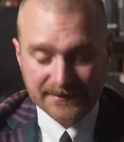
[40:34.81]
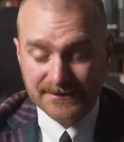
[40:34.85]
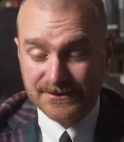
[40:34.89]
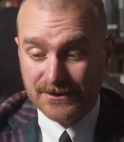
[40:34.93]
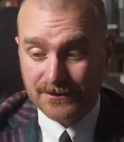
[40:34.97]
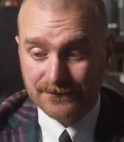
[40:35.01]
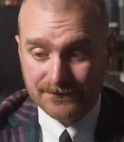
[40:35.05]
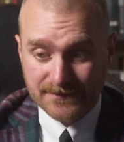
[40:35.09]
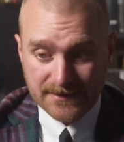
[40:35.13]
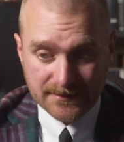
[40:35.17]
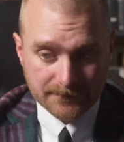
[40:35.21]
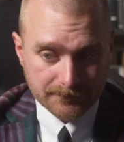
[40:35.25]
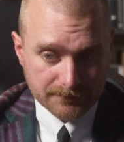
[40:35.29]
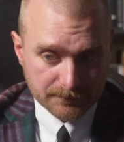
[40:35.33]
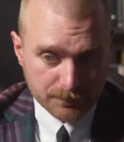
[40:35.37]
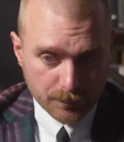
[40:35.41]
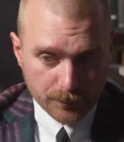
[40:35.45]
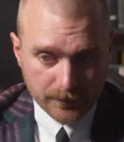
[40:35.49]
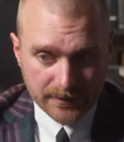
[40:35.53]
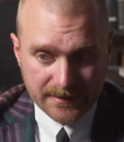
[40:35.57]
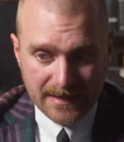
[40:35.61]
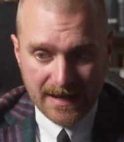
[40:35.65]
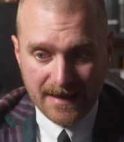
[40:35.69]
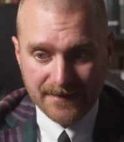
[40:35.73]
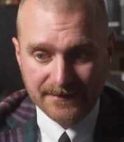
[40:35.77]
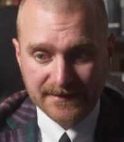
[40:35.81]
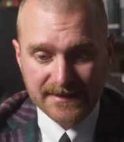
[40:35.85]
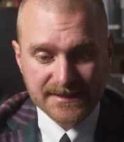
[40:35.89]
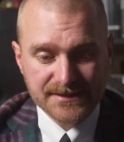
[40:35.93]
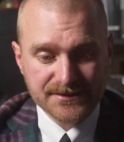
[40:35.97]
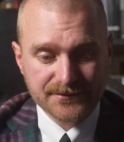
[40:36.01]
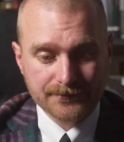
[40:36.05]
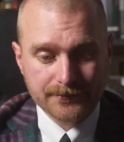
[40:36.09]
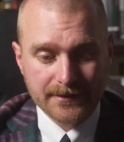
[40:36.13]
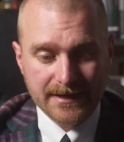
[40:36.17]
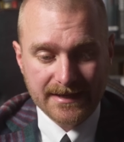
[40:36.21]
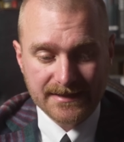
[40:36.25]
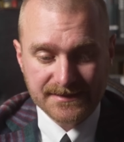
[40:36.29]
So if you're putting out these
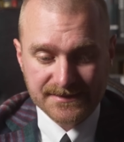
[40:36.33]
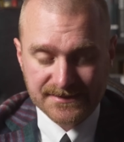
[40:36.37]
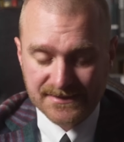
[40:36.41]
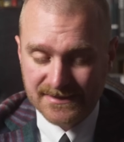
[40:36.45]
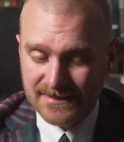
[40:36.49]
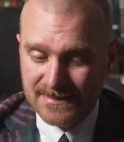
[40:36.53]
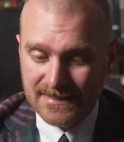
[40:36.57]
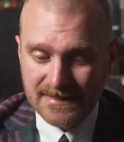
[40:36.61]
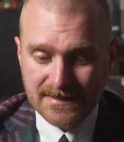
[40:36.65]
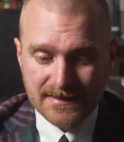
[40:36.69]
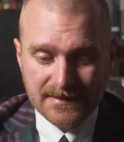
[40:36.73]
threats,